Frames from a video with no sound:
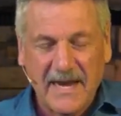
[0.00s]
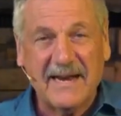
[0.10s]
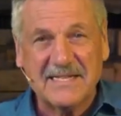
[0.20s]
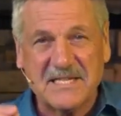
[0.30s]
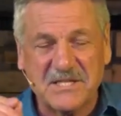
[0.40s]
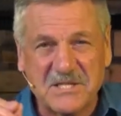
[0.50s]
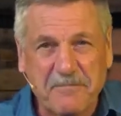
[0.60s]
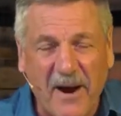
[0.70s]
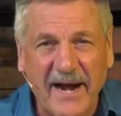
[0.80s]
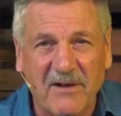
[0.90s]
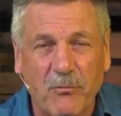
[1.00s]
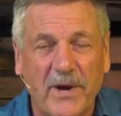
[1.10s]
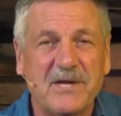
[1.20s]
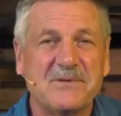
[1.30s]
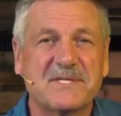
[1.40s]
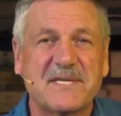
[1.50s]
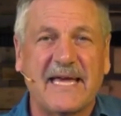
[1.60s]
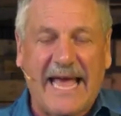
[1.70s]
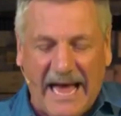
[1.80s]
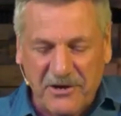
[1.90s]
And it's in spite of what you
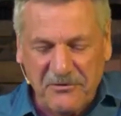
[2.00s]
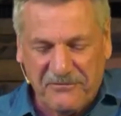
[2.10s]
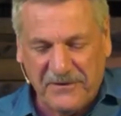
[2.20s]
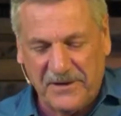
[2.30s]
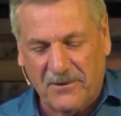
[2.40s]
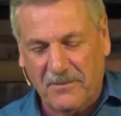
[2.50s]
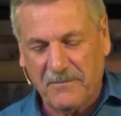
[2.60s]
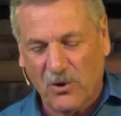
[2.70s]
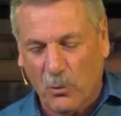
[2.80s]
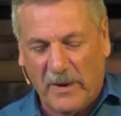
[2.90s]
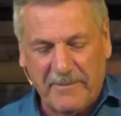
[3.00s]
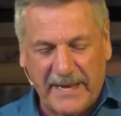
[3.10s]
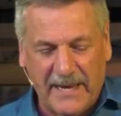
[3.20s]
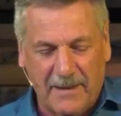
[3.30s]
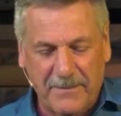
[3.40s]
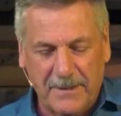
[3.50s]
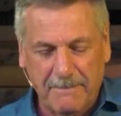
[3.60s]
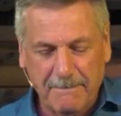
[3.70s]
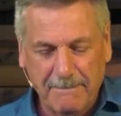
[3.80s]
see, how you feel, or what may happen.